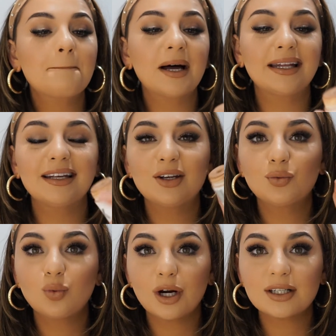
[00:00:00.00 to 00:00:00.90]
but
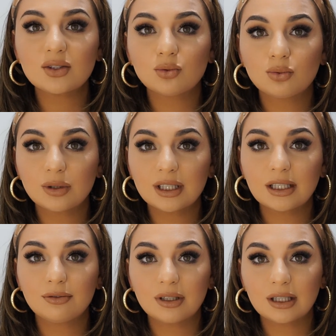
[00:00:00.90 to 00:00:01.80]
it works
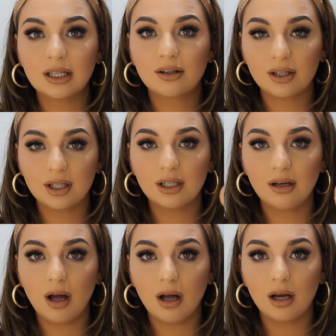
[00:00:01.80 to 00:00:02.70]
really, really
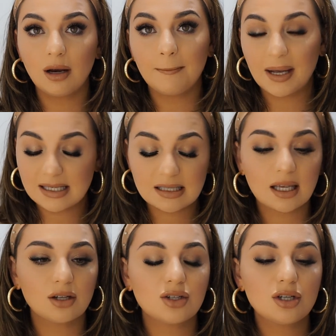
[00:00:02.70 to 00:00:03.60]
good on my
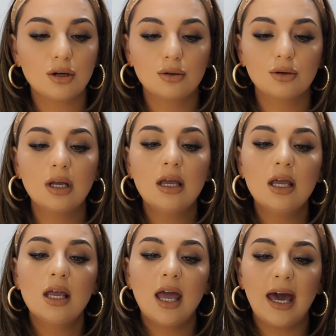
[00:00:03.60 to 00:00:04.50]
skin tone
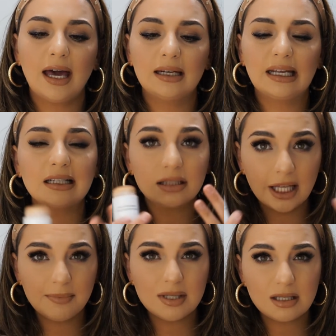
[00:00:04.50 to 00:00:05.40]
and it
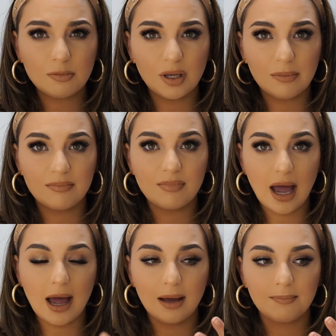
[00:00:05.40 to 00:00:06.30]
claims to be
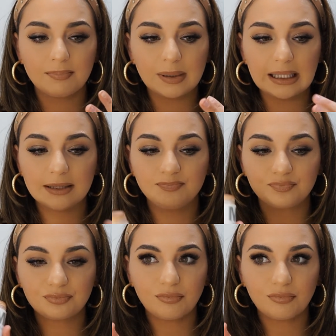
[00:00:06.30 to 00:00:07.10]
matte, but